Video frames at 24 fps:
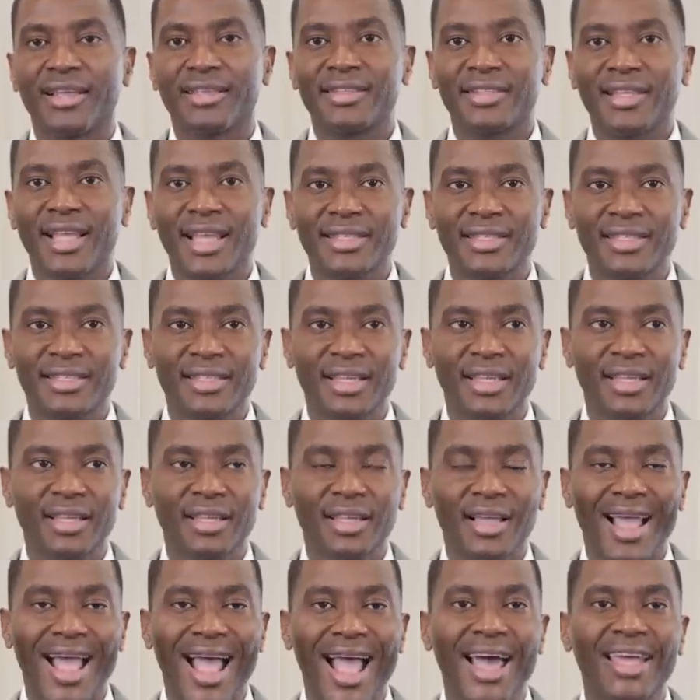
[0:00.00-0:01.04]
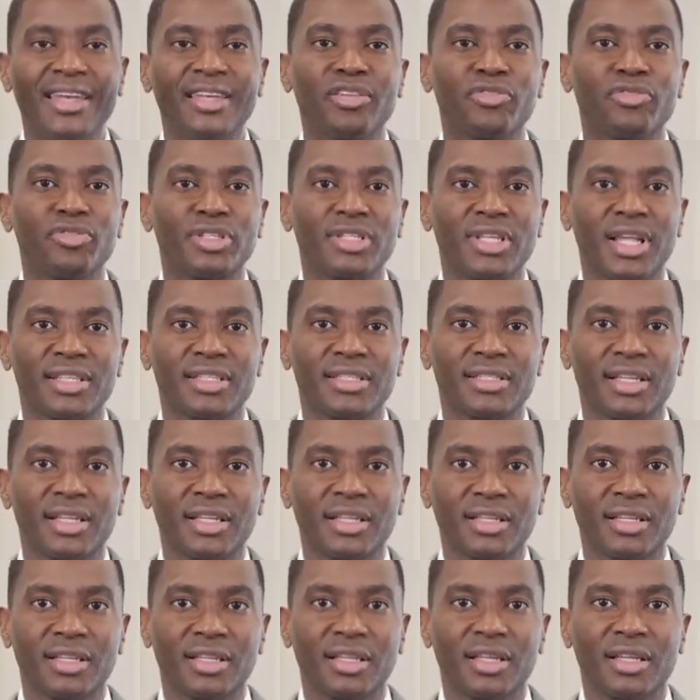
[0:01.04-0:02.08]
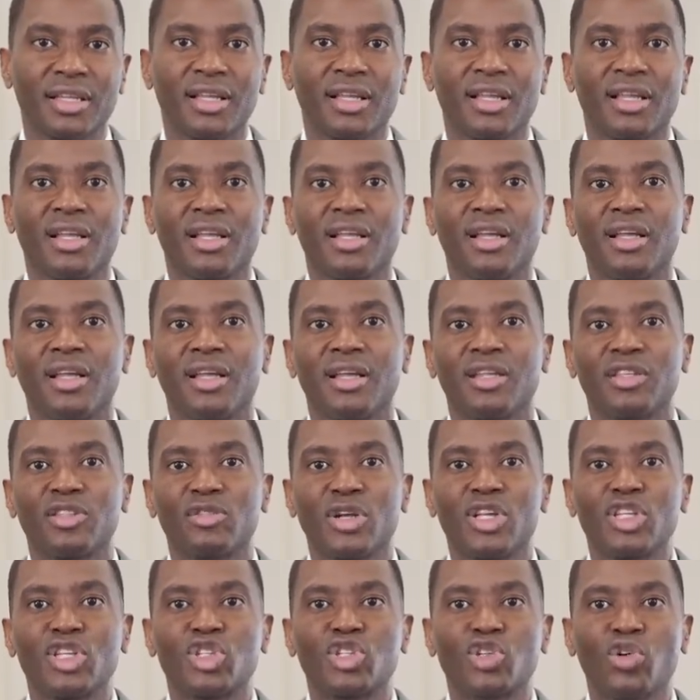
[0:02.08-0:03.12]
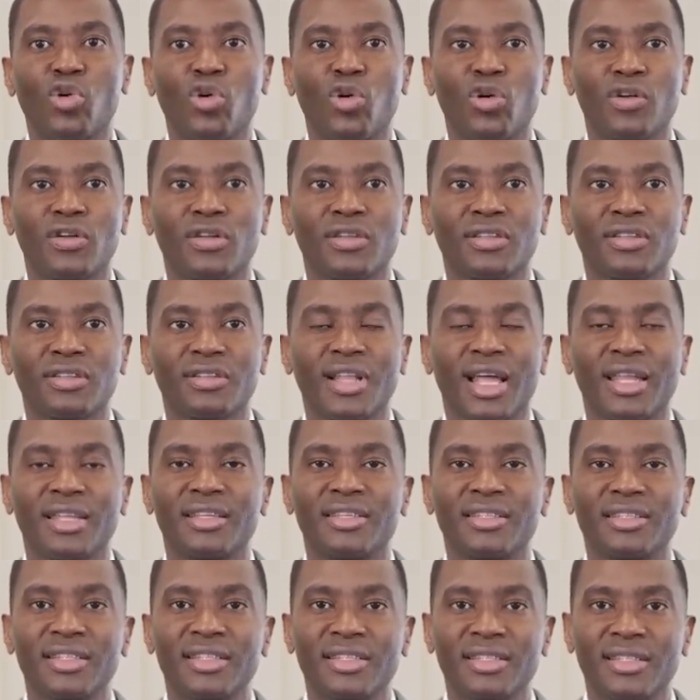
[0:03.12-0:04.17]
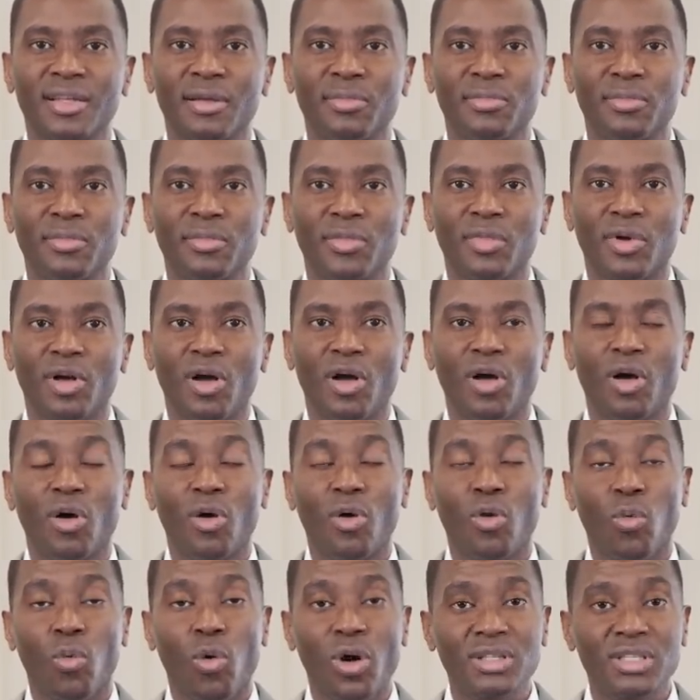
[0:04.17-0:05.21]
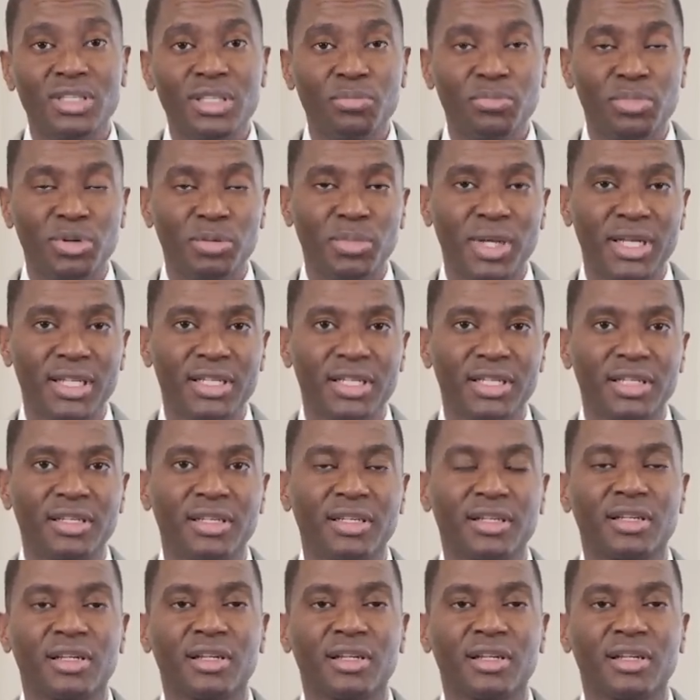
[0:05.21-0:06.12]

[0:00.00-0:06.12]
testing, and retesting to ensure that the system, once implemented,